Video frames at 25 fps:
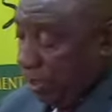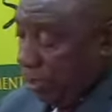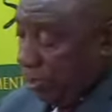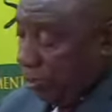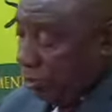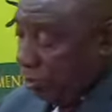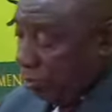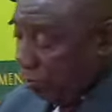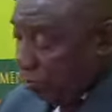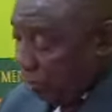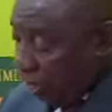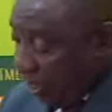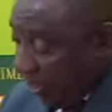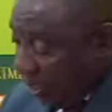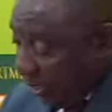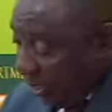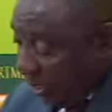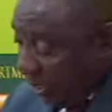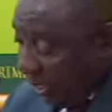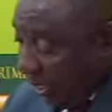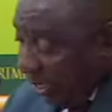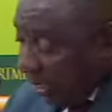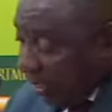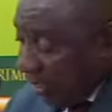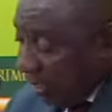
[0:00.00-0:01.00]
to
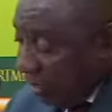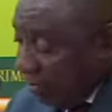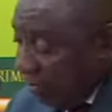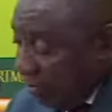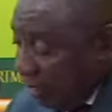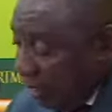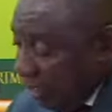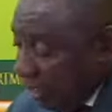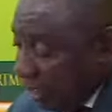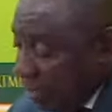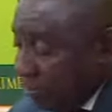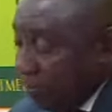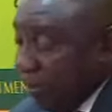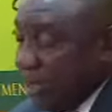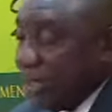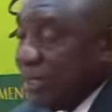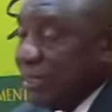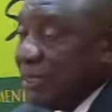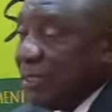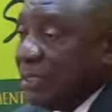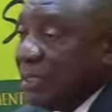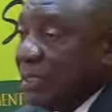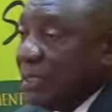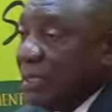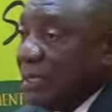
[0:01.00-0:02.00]
generate
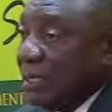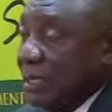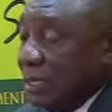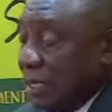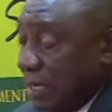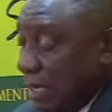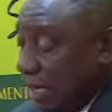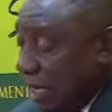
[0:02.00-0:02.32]
investment,